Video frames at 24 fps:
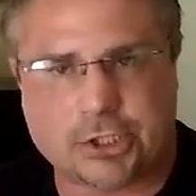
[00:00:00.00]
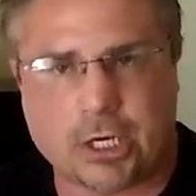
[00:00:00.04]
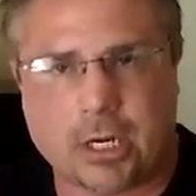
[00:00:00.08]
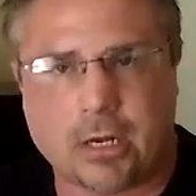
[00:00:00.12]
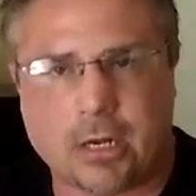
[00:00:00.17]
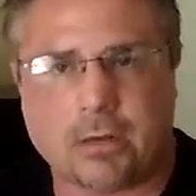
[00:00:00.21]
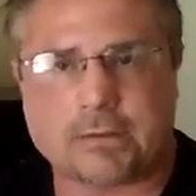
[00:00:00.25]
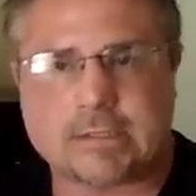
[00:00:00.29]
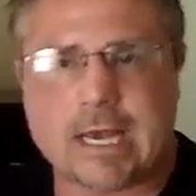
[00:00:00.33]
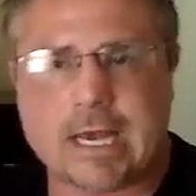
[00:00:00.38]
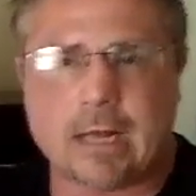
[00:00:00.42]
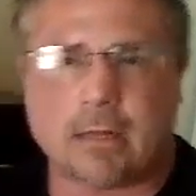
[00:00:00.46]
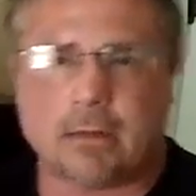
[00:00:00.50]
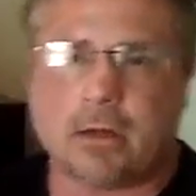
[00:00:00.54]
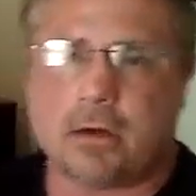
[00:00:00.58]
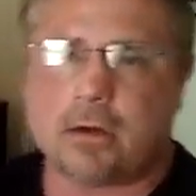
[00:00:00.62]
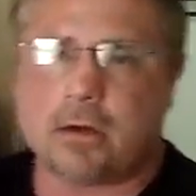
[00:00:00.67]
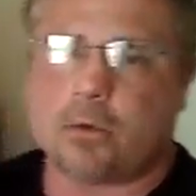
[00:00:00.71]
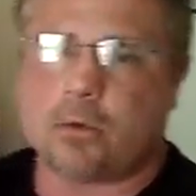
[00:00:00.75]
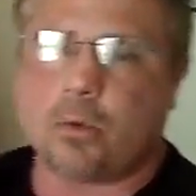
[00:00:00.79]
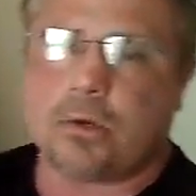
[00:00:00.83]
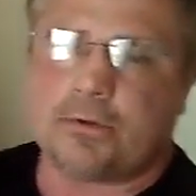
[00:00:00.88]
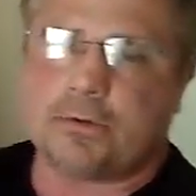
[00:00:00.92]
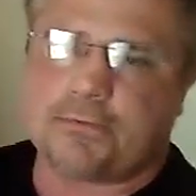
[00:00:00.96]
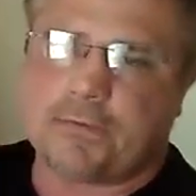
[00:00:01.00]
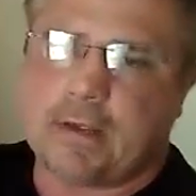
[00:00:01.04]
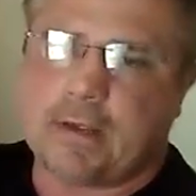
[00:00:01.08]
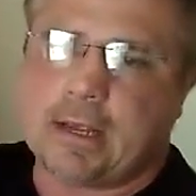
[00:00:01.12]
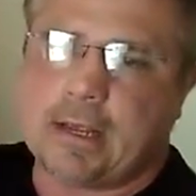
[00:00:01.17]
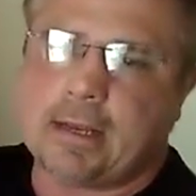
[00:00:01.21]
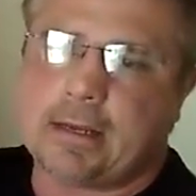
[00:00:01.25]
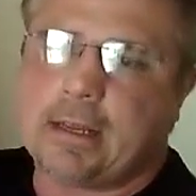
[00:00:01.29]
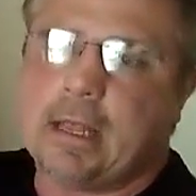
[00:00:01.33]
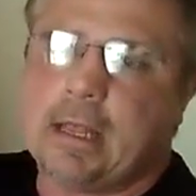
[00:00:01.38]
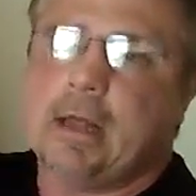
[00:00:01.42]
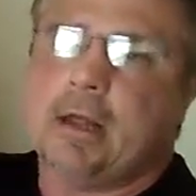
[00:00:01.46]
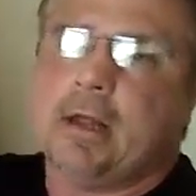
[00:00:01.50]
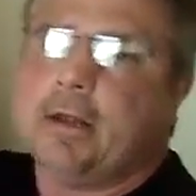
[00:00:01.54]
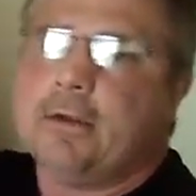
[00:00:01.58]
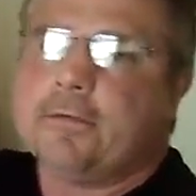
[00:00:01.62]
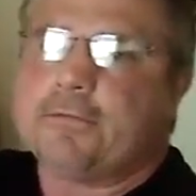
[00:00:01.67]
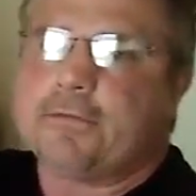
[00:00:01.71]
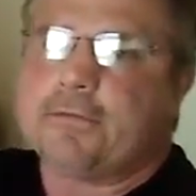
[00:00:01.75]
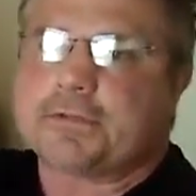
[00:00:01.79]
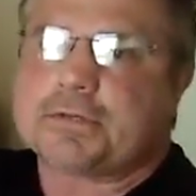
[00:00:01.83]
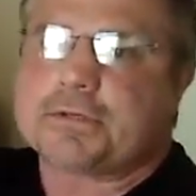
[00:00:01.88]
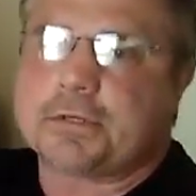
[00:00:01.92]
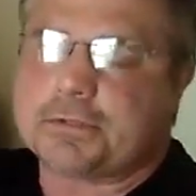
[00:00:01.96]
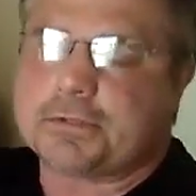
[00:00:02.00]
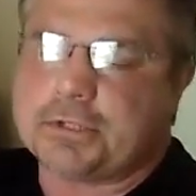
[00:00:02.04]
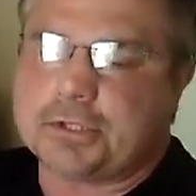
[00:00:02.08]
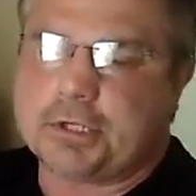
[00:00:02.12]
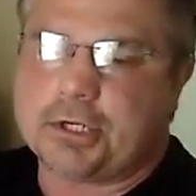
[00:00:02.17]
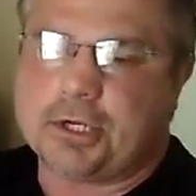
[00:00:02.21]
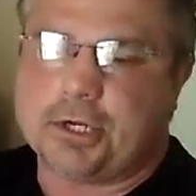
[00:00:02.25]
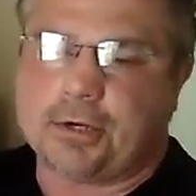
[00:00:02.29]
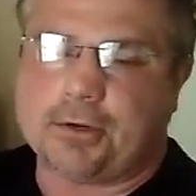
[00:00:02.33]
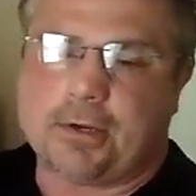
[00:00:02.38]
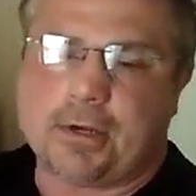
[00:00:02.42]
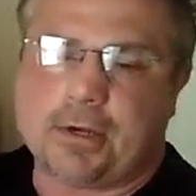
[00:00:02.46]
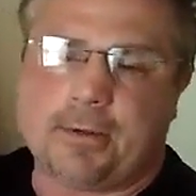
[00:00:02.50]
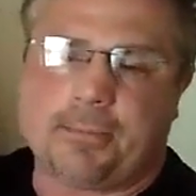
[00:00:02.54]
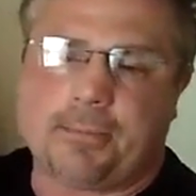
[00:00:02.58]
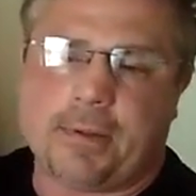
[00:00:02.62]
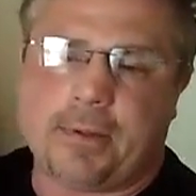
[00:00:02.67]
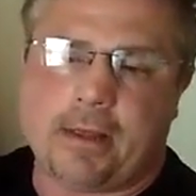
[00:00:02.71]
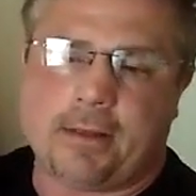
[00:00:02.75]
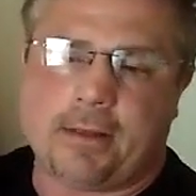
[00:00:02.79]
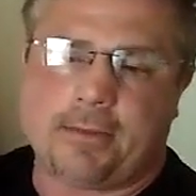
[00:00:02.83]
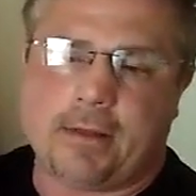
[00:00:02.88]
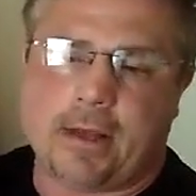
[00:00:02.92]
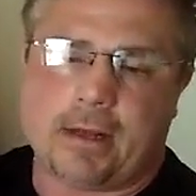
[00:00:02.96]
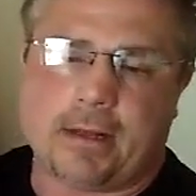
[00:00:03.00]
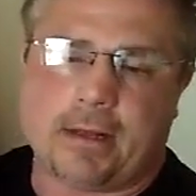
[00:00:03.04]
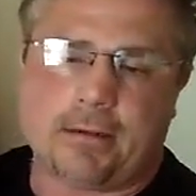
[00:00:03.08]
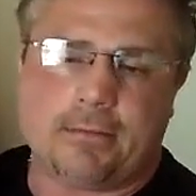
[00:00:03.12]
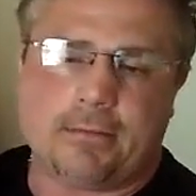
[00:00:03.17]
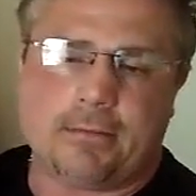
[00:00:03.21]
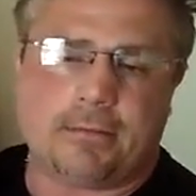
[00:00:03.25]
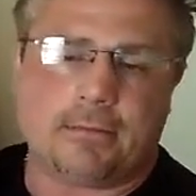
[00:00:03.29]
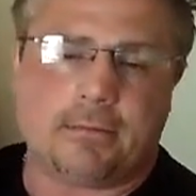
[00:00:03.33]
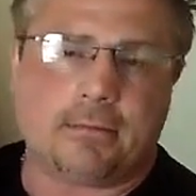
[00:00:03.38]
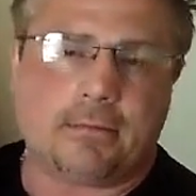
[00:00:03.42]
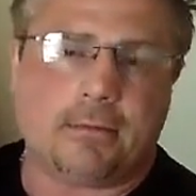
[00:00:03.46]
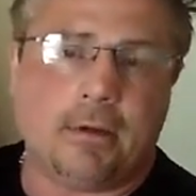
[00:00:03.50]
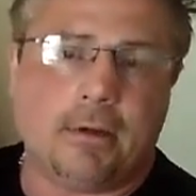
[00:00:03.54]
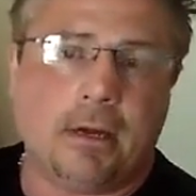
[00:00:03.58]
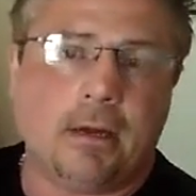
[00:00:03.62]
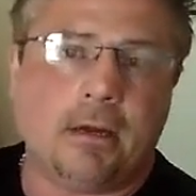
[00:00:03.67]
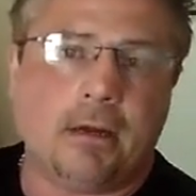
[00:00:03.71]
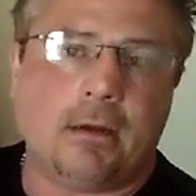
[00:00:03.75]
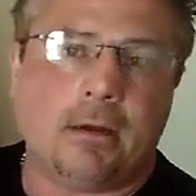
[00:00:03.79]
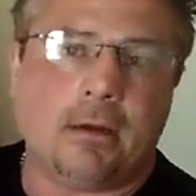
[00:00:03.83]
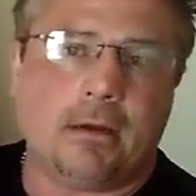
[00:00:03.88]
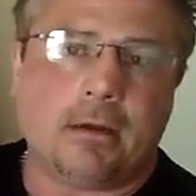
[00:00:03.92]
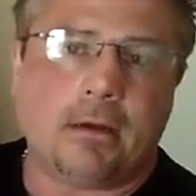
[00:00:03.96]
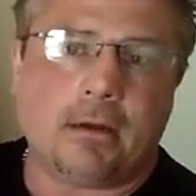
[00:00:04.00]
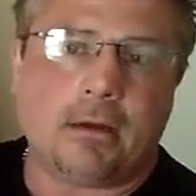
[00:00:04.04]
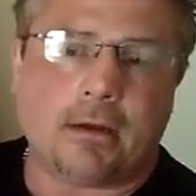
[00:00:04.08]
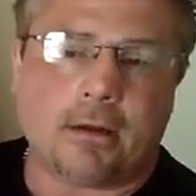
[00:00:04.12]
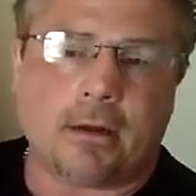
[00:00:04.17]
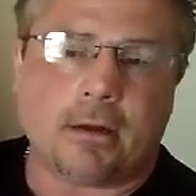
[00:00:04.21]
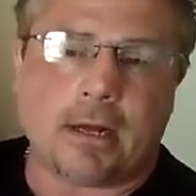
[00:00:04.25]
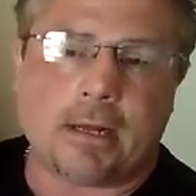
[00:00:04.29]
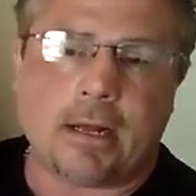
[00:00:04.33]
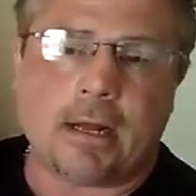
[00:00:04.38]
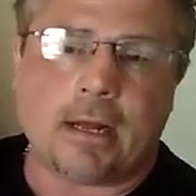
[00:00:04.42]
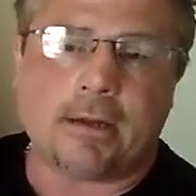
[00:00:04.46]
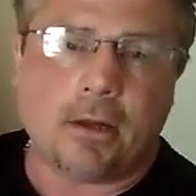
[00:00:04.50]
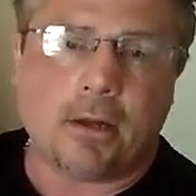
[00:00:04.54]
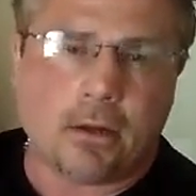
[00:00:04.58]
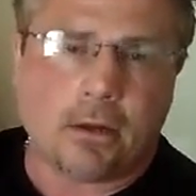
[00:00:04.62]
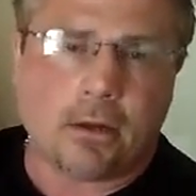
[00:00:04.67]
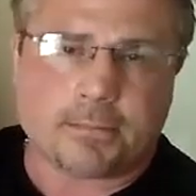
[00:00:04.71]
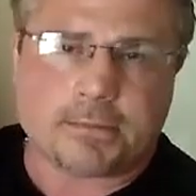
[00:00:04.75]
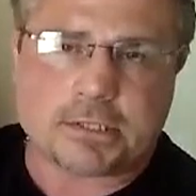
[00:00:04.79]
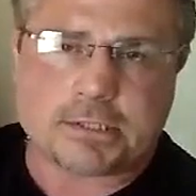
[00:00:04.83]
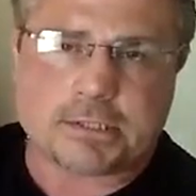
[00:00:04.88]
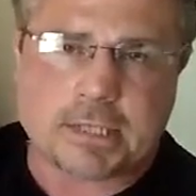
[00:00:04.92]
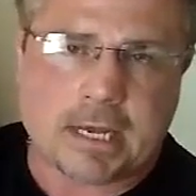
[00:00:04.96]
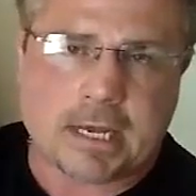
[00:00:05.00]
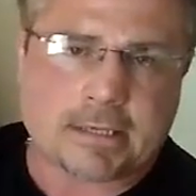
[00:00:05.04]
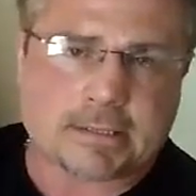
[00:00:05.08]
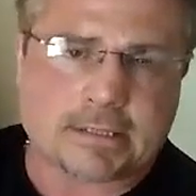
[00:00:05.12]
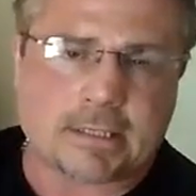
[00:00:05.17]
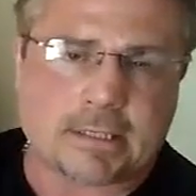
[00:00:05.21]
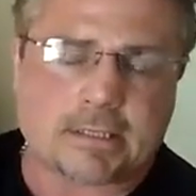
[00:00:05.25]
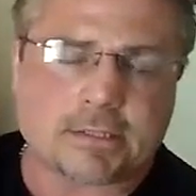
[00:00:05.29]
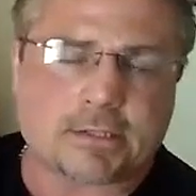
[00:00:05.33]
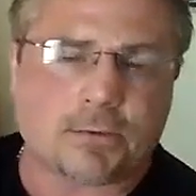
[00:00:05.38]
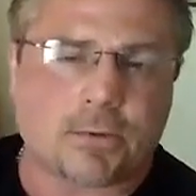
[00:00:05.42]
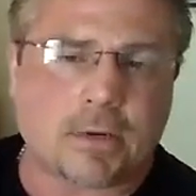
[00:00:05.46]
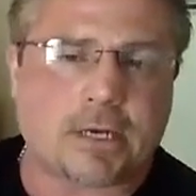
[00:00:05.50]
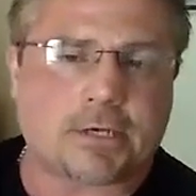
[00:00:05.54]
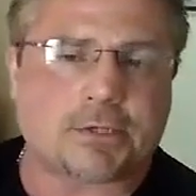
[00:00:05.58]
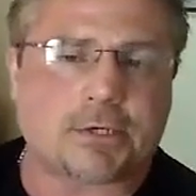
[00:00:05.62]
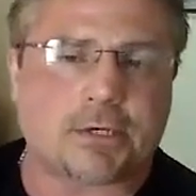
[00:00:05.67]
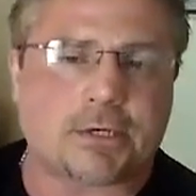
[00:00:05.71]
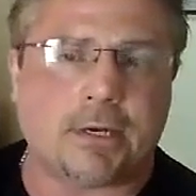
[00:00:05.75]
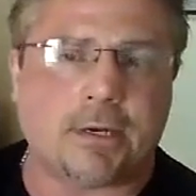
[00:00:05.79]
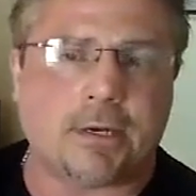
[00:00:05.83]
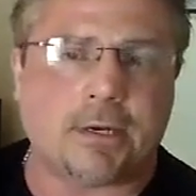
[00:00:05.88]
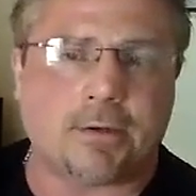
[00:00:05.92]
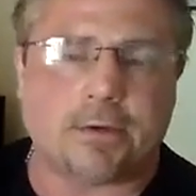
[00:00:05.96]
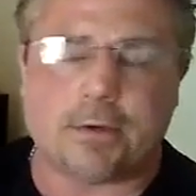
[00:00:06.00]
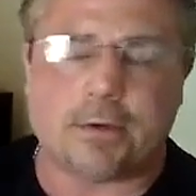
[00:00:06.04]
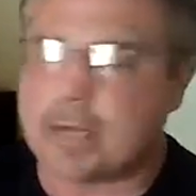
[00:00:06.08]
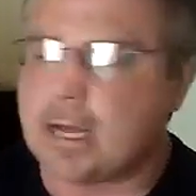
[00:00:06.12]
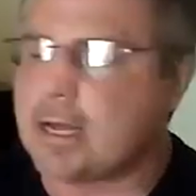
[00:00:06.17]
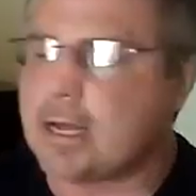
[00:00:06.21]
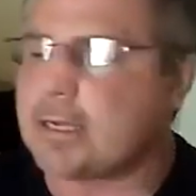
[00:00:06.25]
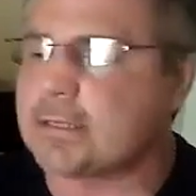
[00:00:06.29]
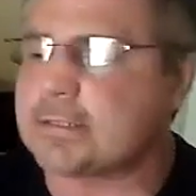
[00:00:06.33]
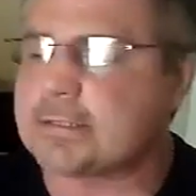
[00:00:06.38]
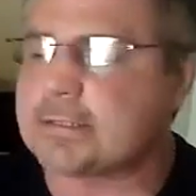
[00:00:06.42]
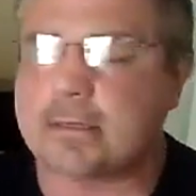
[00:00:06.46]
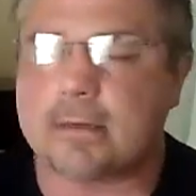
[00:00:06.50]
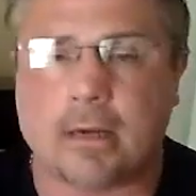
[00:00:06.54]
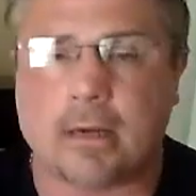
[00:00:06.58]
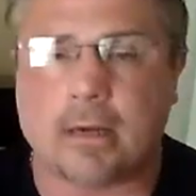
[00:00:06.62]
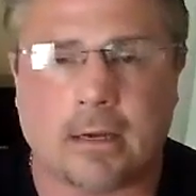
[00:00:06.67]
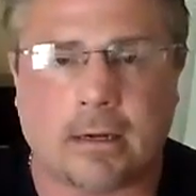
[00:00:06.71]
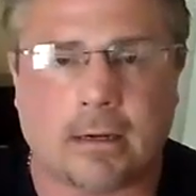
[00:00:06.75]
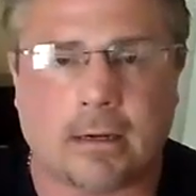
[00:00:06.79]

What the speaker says: Jones, how long will it take for Social Security to pay that? Now, I know I'm just asking this question, and you guys,